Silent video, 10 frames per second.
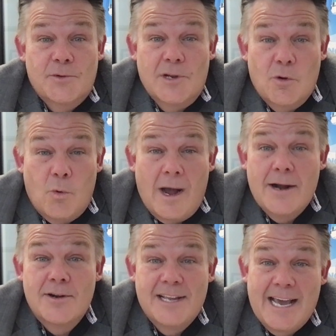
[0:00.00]
the
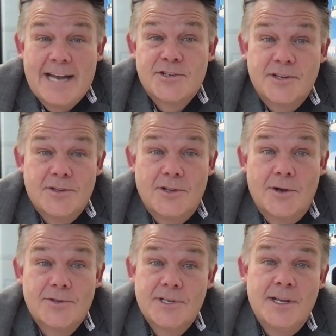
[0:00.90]
required cash to
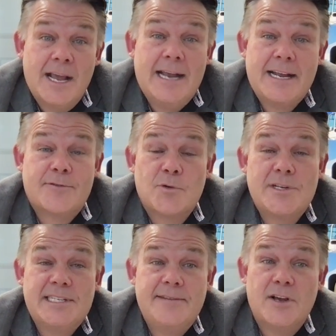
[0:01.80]
close, and after
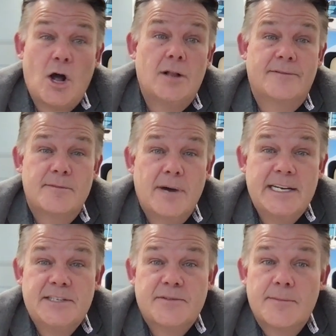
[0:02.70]
receiving all of the
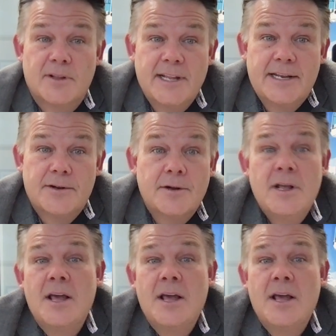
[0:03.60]
monies from the lender,